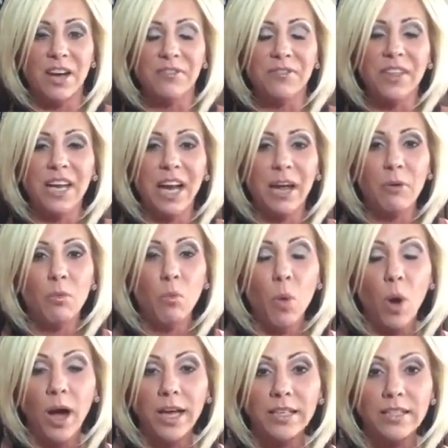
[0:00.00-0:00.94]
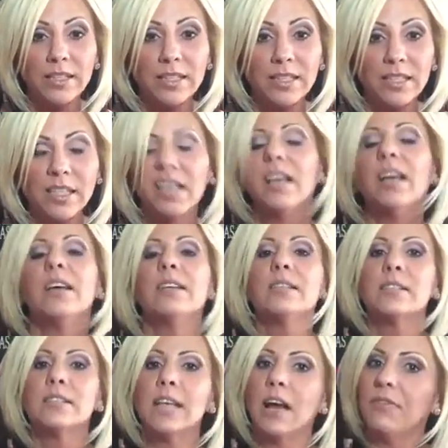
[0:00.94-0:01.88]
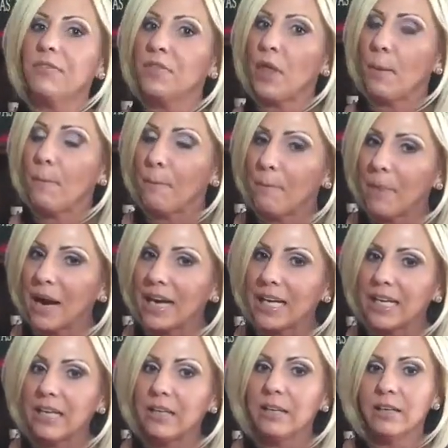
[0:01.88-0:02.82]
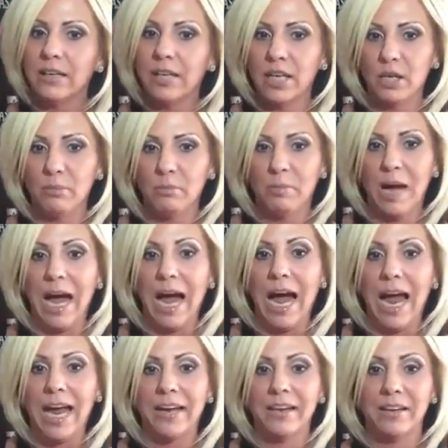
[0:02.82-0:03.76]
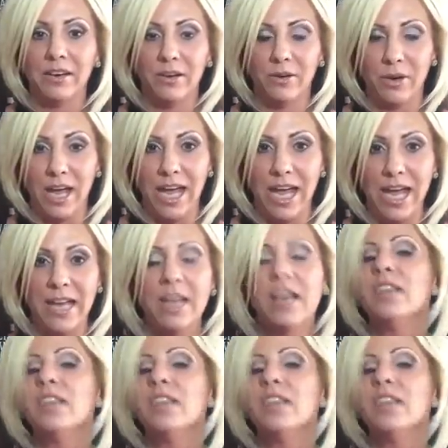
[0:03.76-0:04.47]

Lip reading: that I want, stuff that money can buy, okay?